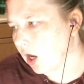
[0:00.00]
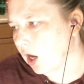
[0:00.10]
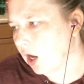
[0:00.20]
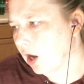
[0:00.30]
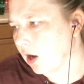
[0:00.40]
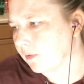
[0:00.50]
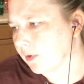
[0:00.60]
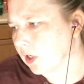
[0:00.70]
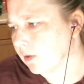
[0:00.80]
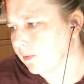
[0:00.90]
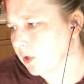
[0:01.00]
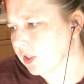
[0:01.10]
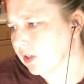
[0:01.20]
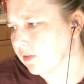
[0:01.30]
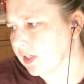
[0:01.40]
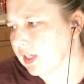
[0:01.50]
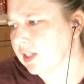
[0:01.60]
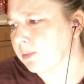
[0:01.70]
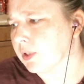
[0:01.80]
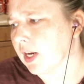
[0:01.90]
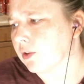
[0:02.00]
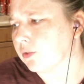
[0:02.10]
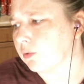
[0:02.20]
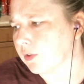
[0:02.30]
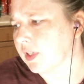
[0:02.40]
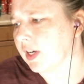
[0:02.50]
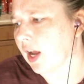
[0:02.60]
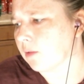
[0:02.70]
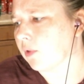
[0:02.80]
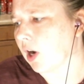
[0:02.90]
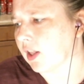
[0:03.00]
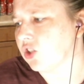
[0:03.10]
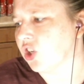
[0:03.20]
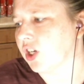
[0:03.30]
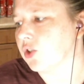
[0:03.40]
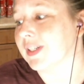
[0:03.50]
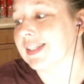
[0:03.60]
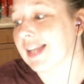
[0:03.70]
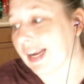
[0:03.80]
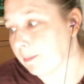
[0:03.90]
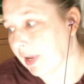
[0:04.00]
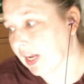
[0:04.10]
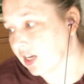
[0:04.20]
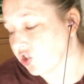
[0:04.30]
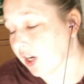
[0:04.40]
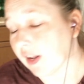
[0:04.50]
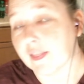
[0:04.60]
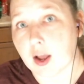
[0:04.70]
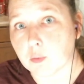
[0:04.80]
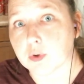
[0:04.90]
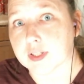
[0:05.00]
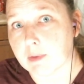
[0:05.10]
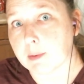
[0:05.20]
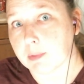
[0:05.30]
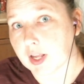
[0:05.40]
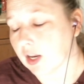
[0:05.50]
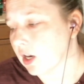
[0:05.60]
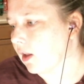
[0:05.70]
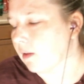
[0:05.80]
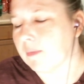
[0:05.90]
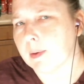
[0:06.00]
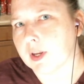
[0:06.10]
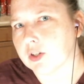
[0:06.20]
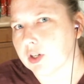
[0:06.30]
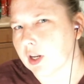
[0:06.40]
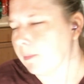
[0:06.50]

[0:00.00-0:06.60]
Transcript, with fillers: Uh, for four serving, least potatoes roasting, add broccoli and chicken to a second baking sheet. That was my plan. Maybe I should get a